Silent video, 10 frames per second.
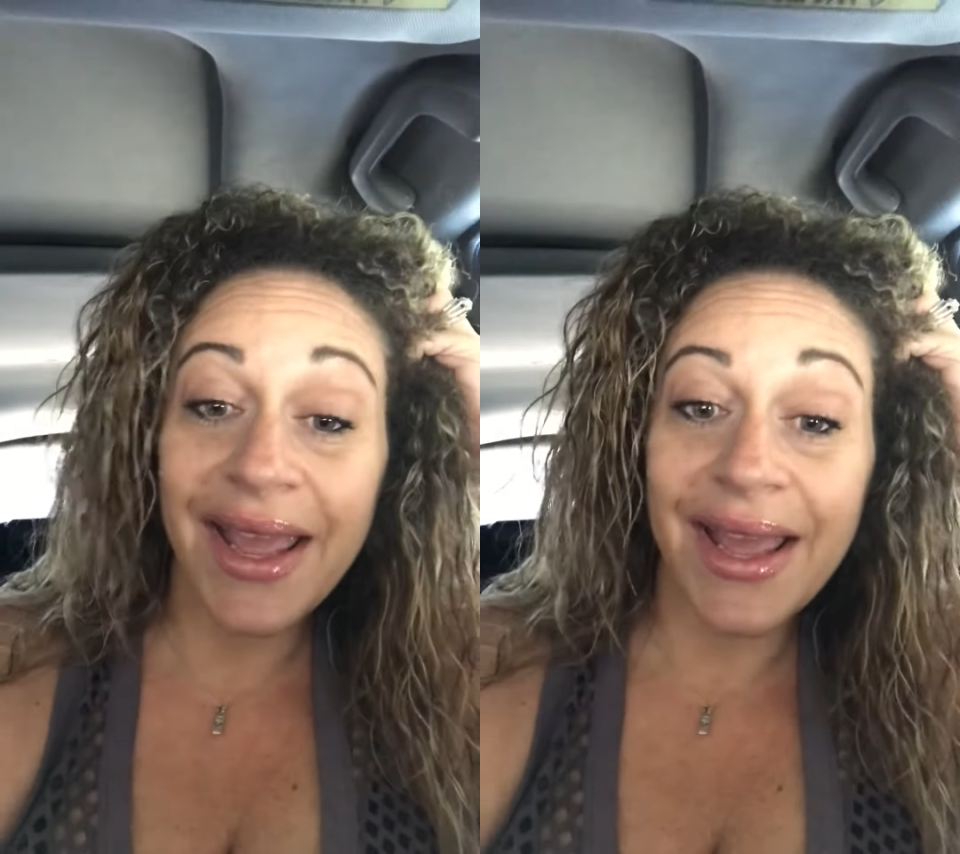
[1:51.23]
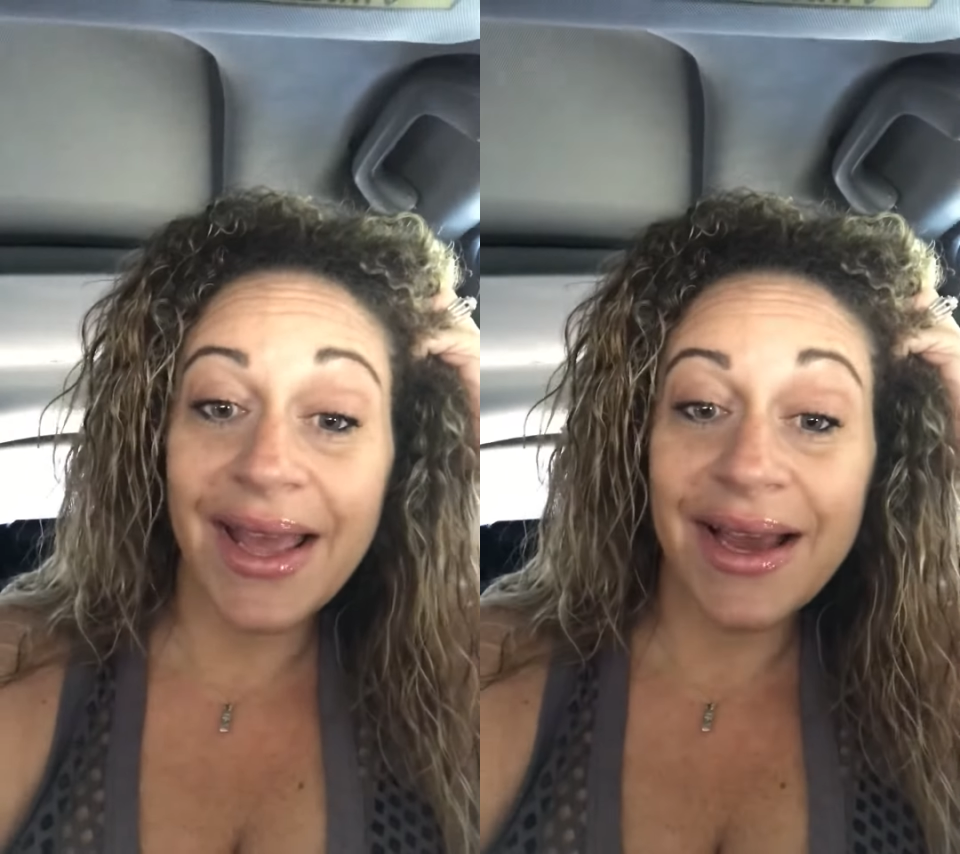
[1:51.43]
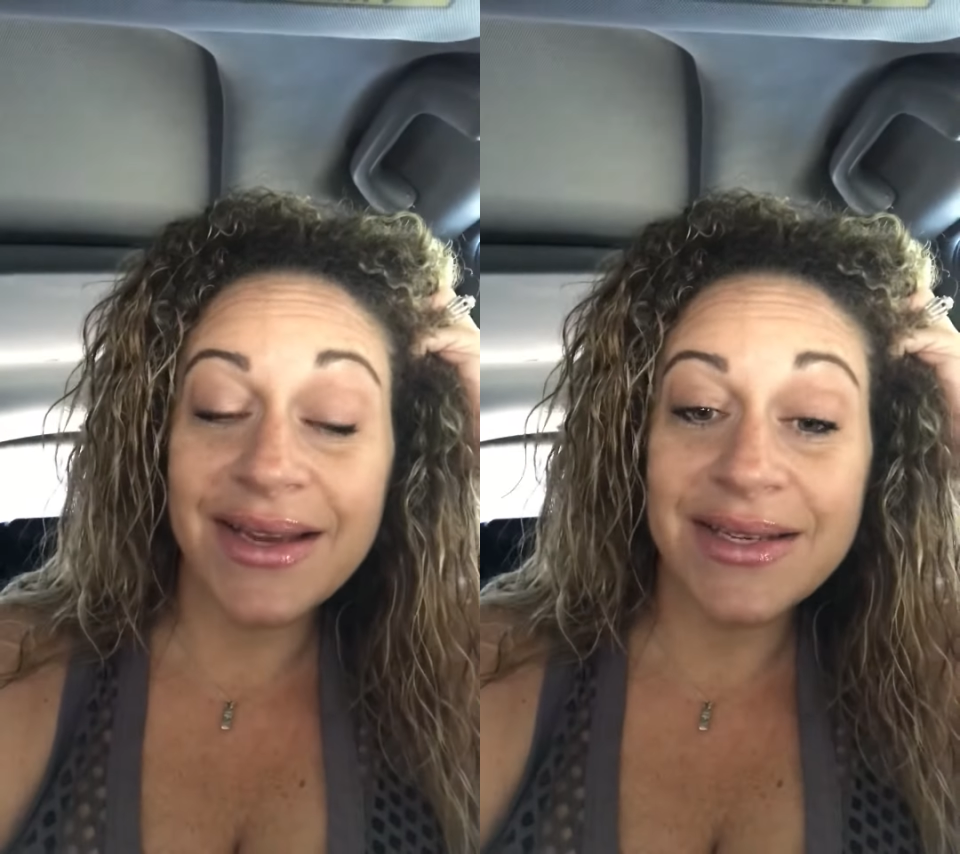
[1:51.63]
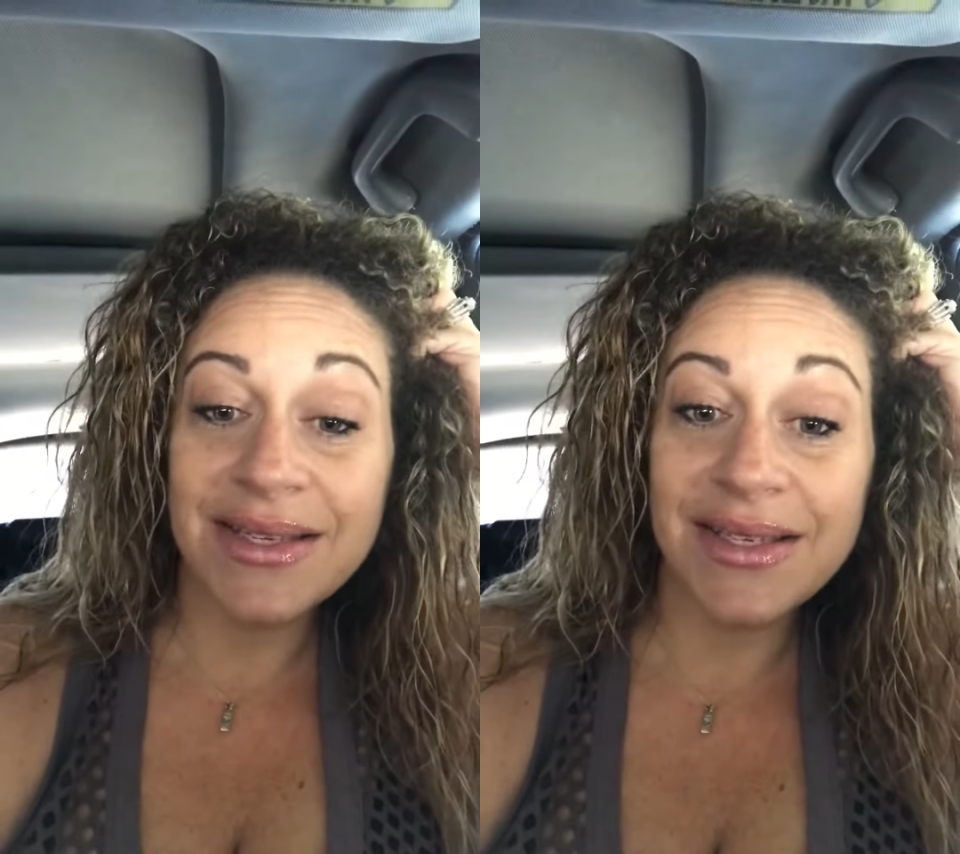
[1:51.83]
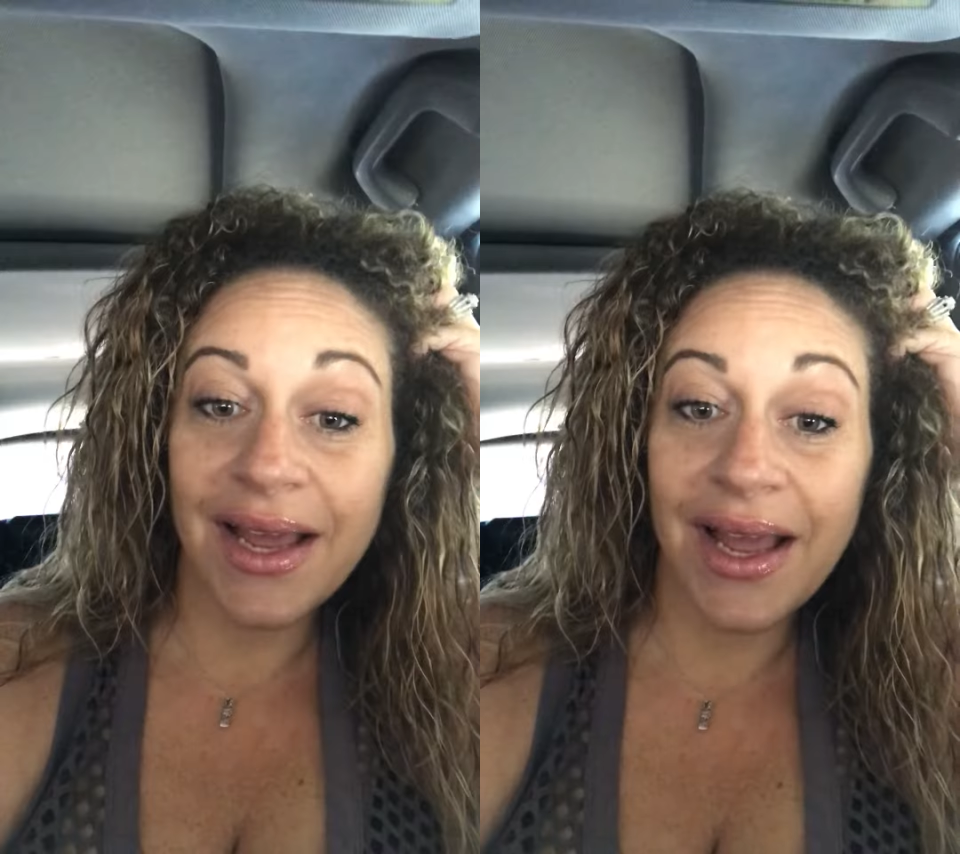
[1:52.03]

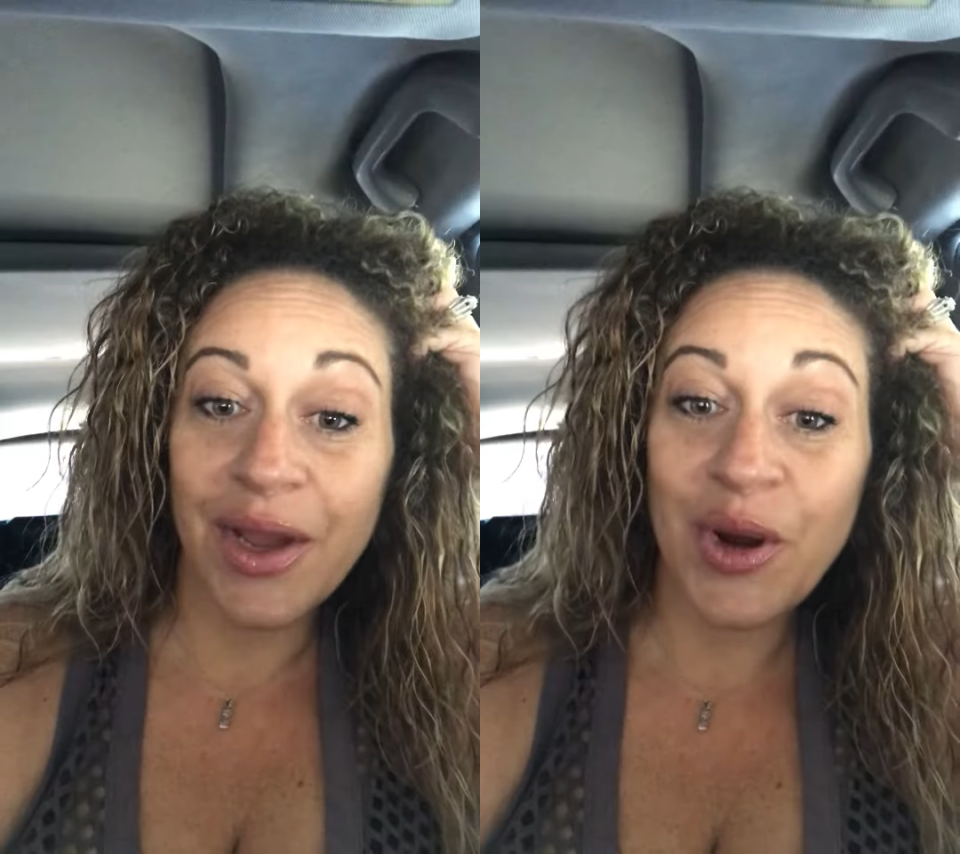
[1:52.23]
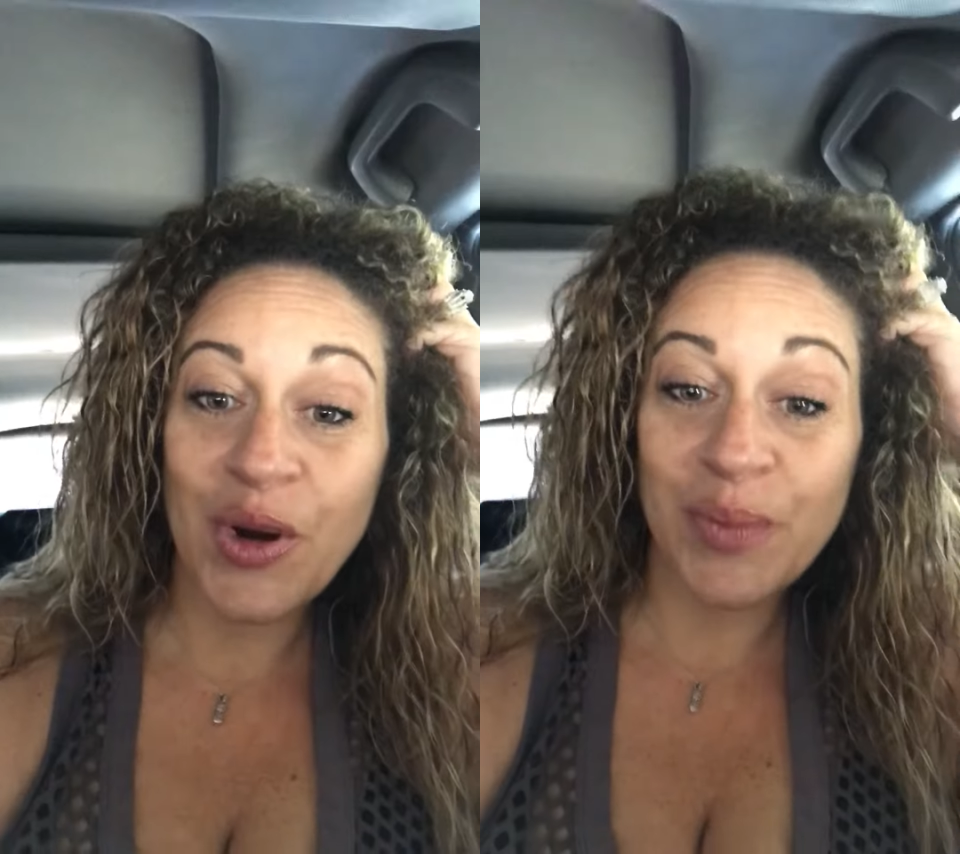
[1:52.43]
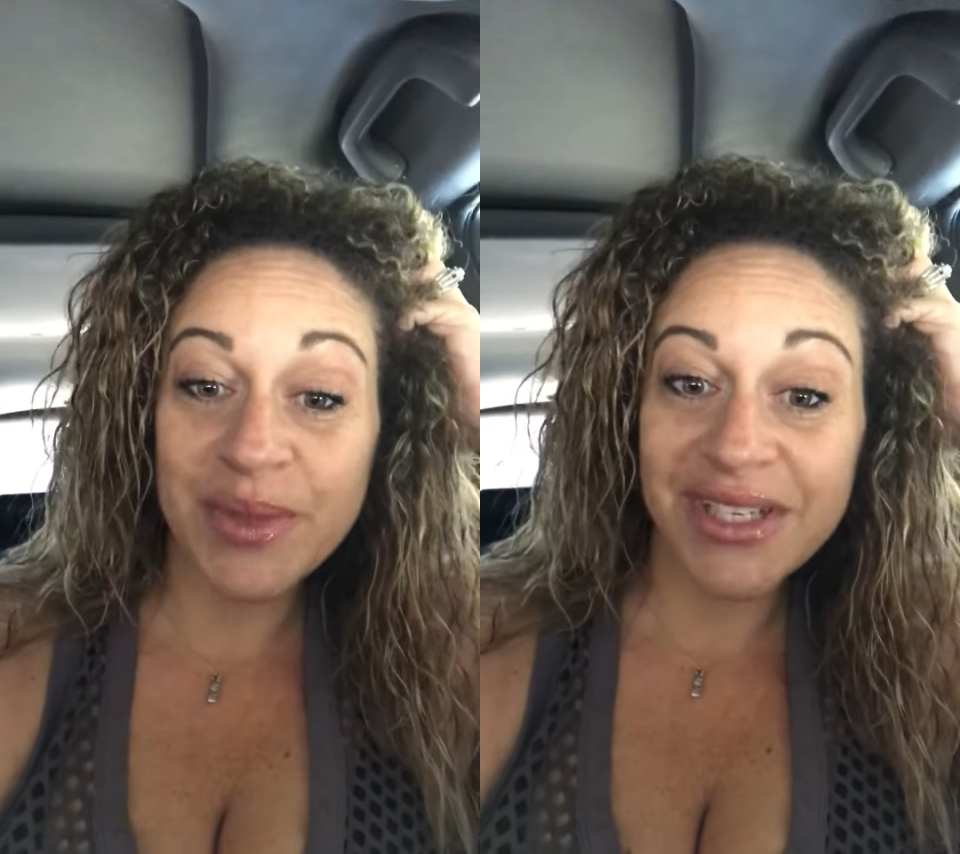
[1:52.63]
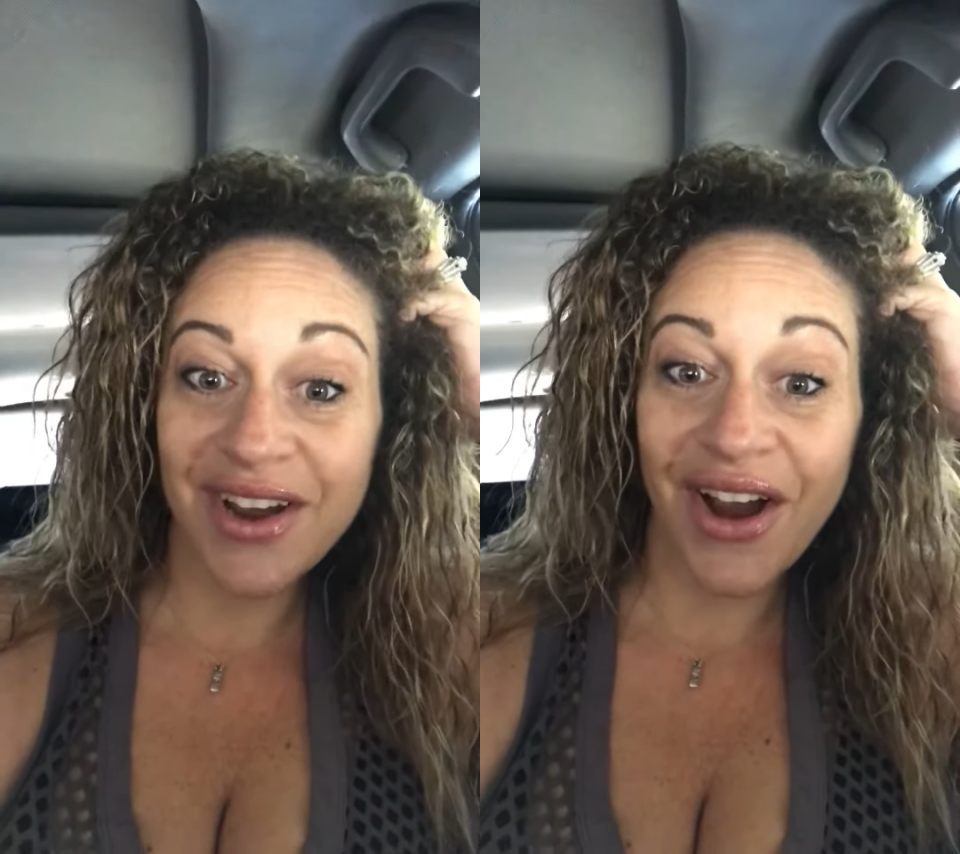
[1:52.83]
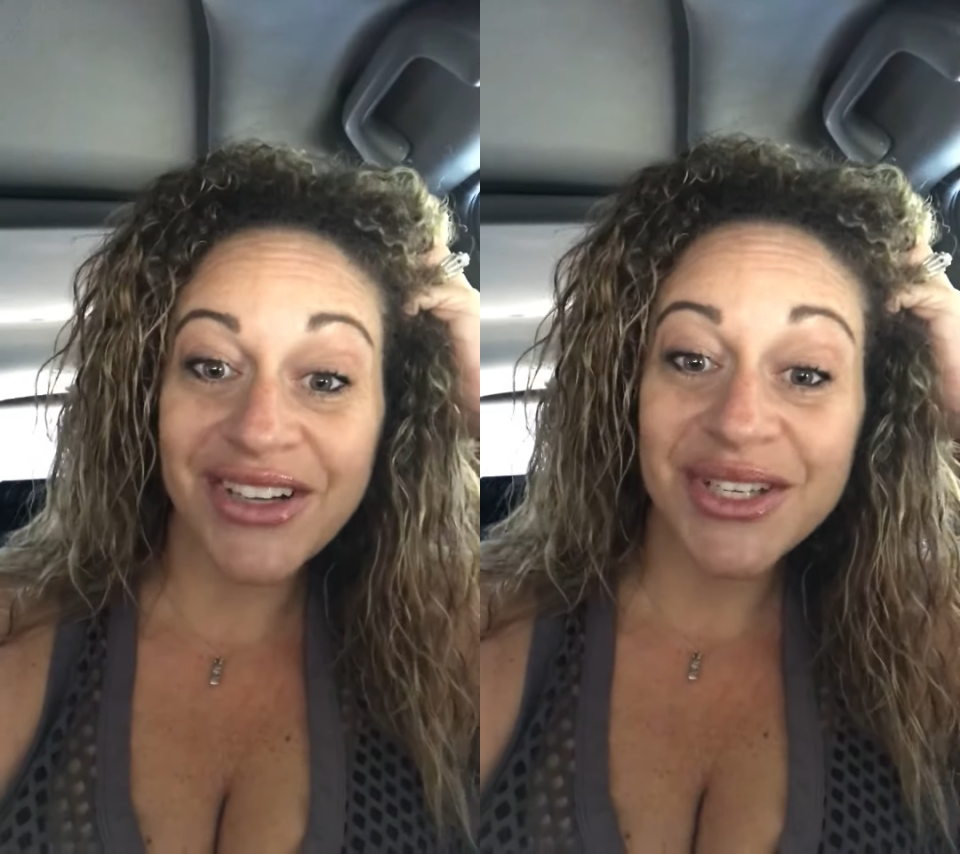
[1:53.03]
and I hope to
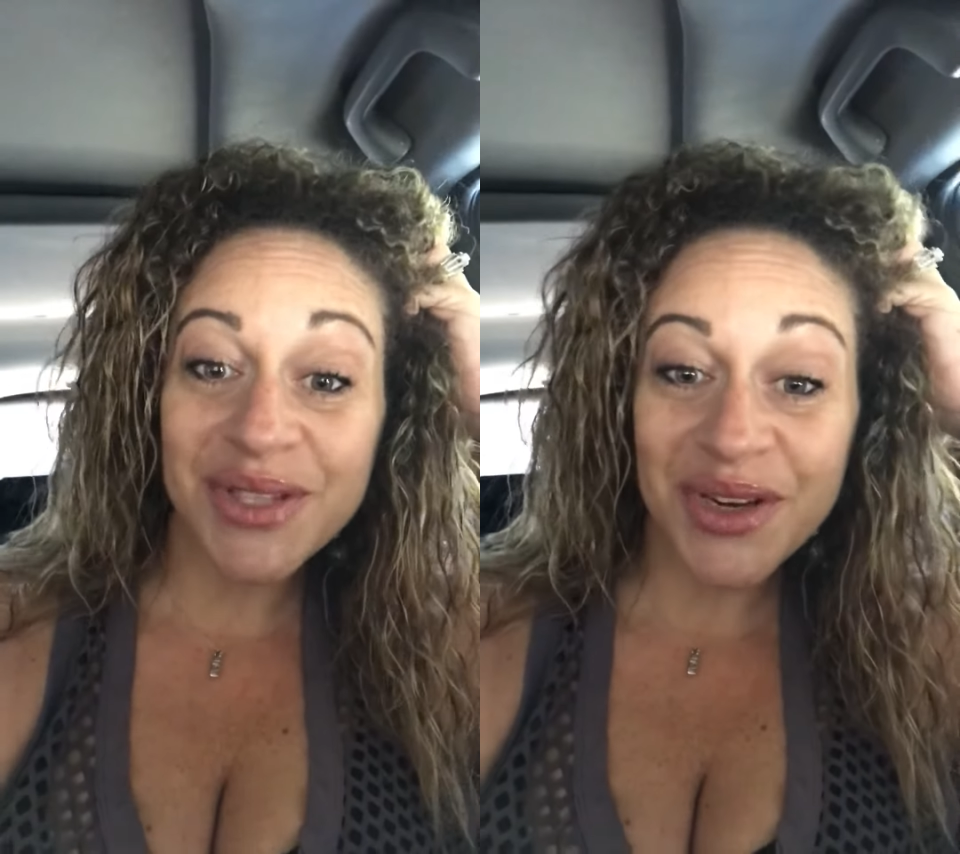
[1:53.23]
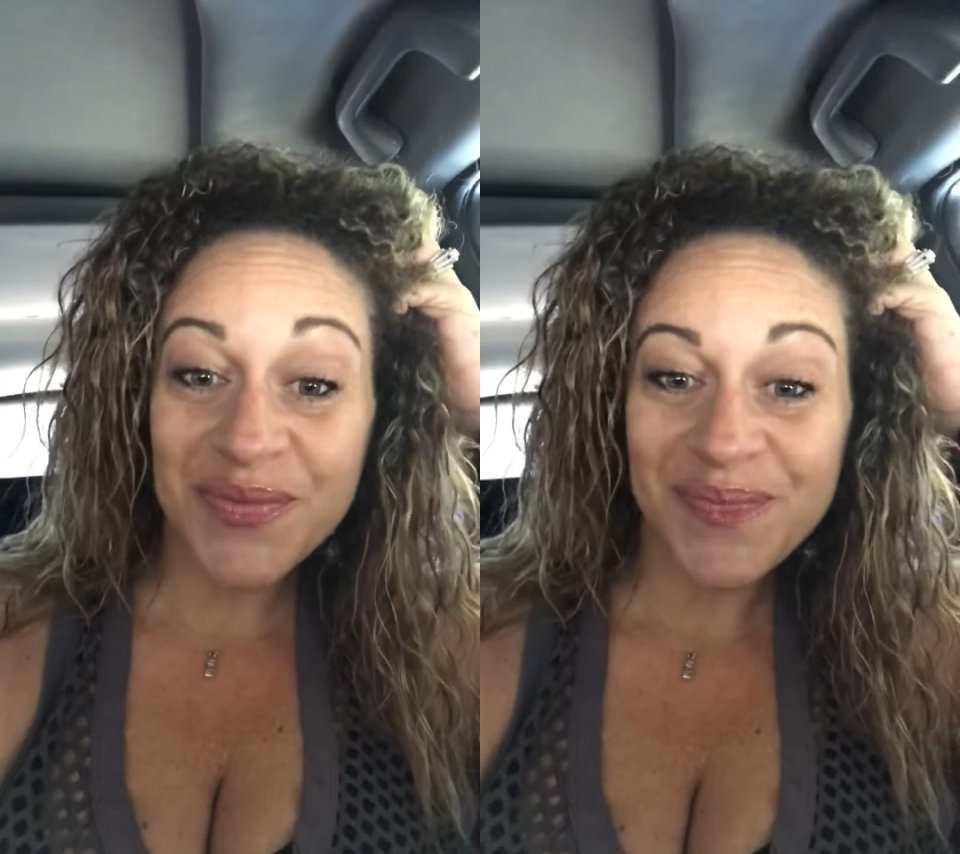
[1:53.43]
talk to you soon.